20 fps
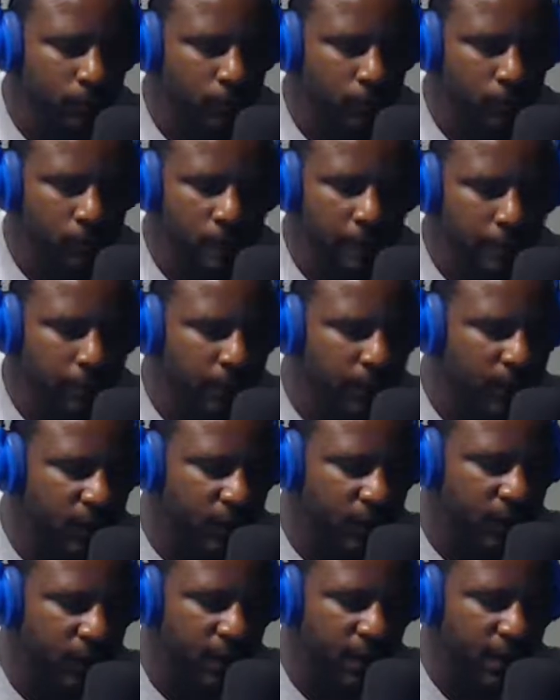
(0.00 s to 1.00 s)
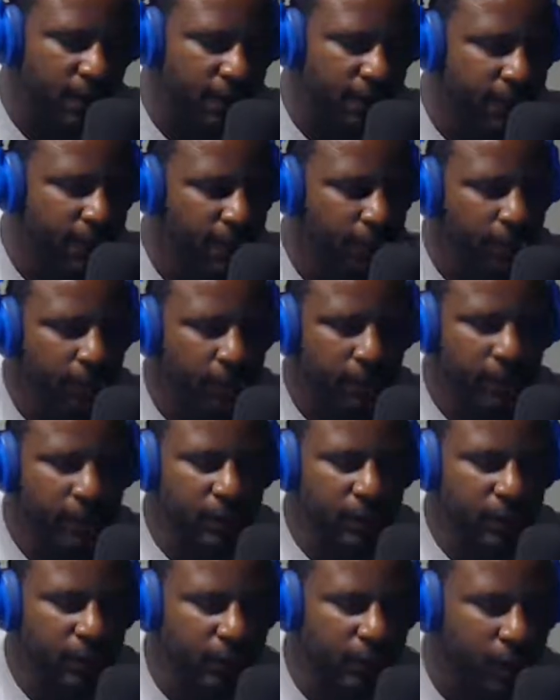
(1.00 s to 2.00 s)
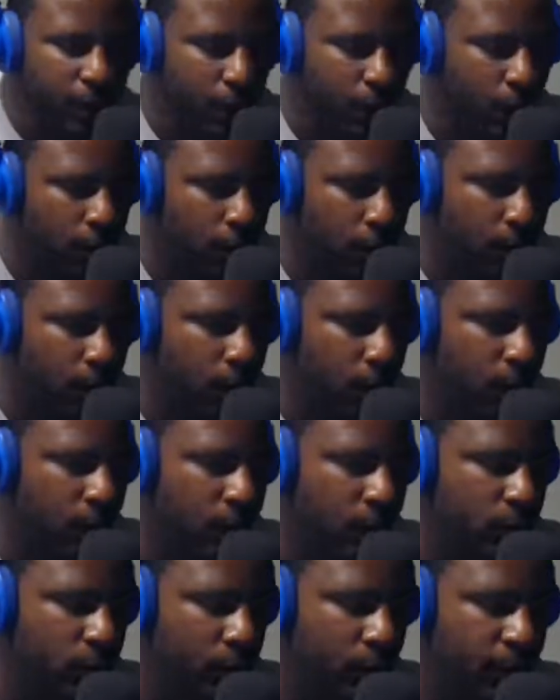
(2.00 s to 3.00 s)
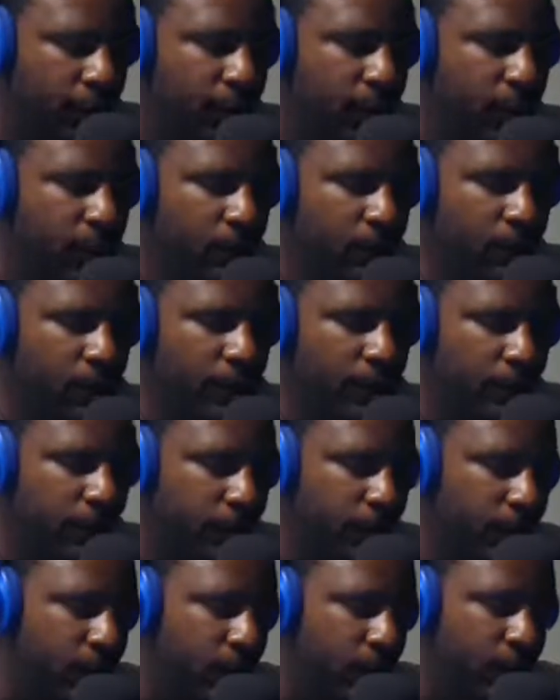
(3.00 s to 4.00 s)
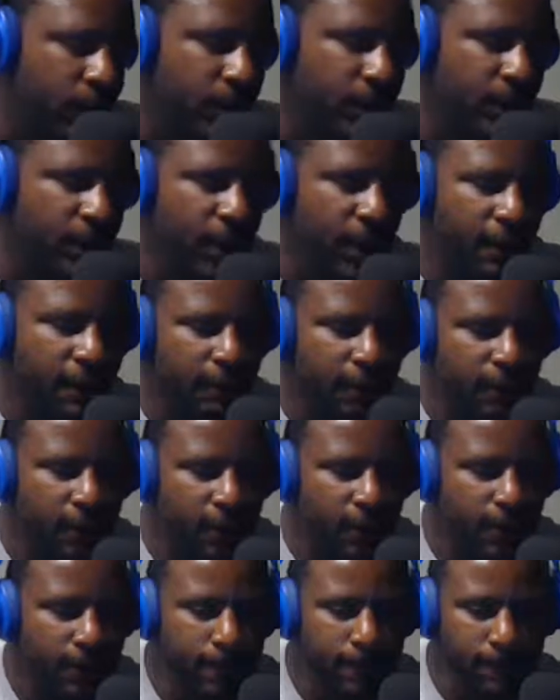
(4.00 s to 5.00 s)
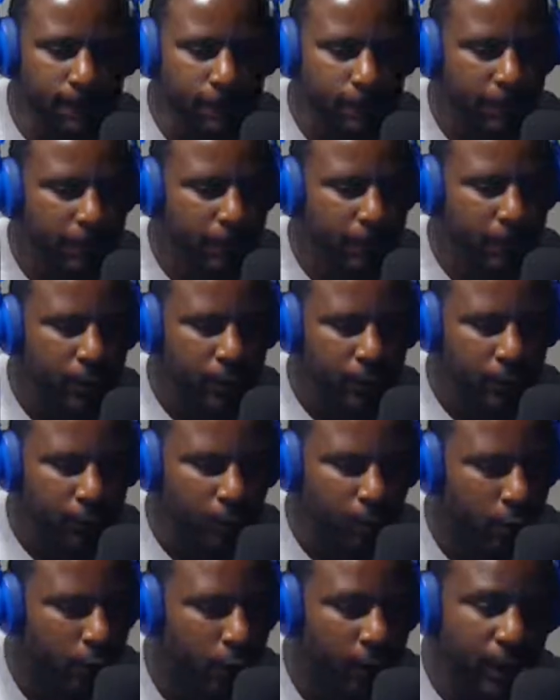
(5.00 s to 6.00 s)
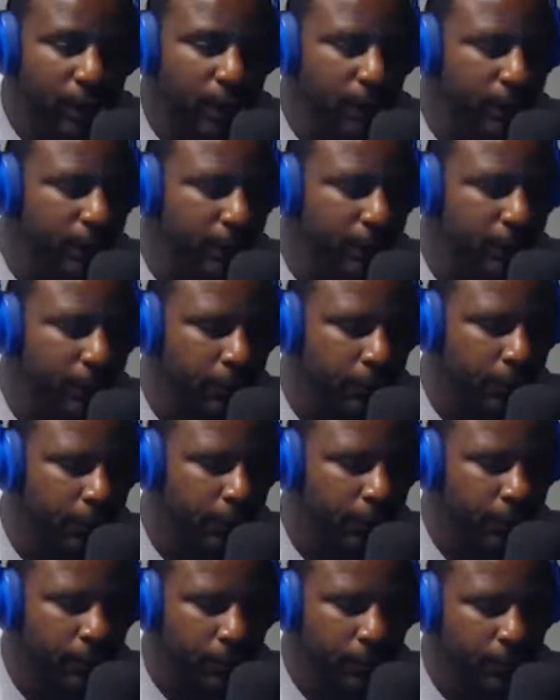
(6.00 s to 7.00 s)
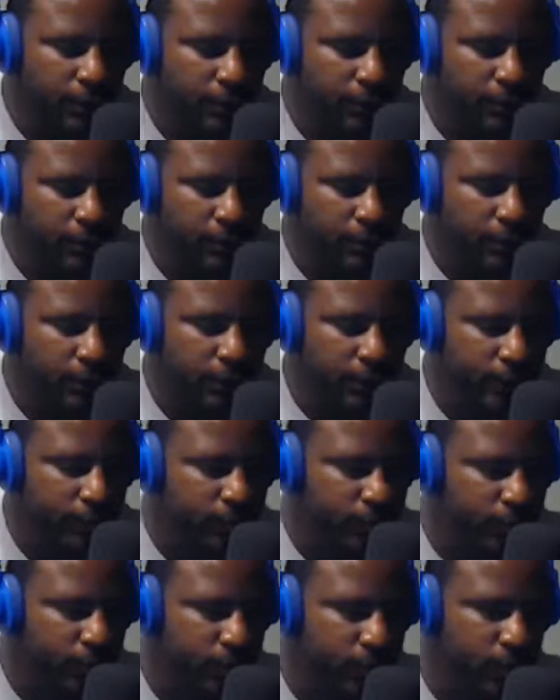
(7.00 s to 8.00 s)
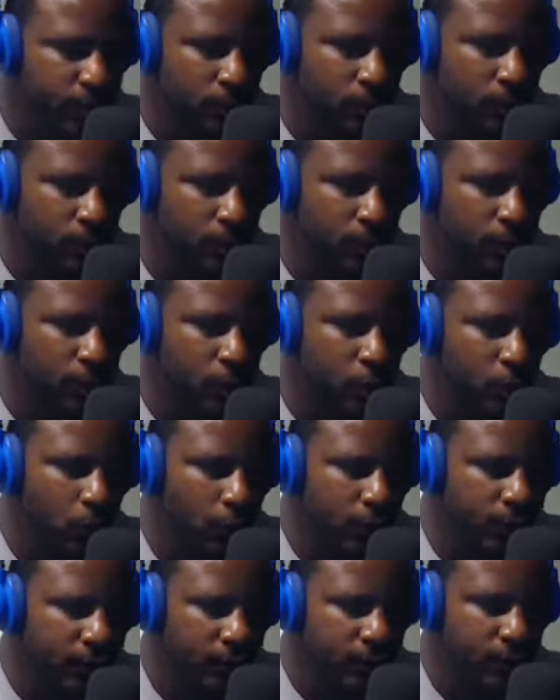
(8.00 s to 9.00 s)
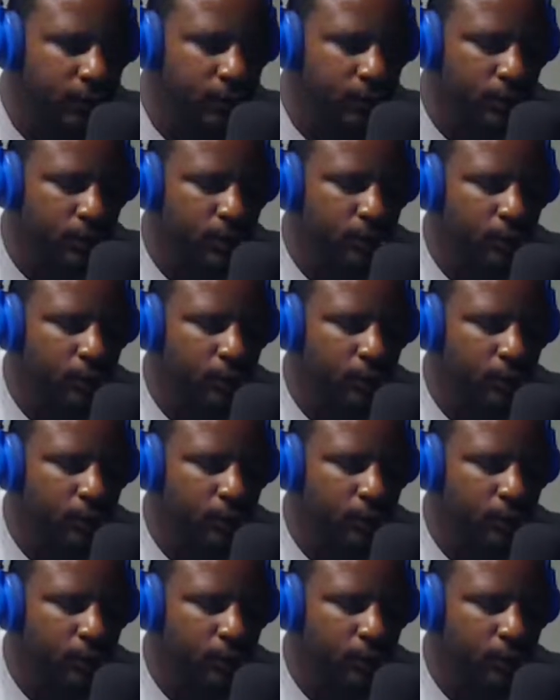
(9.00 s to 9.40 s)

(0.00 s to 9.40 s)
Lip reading: Maybe because he got fired, maybe because he had an argument with his wife, maybe because he got it could be a million other different reasons, but no reason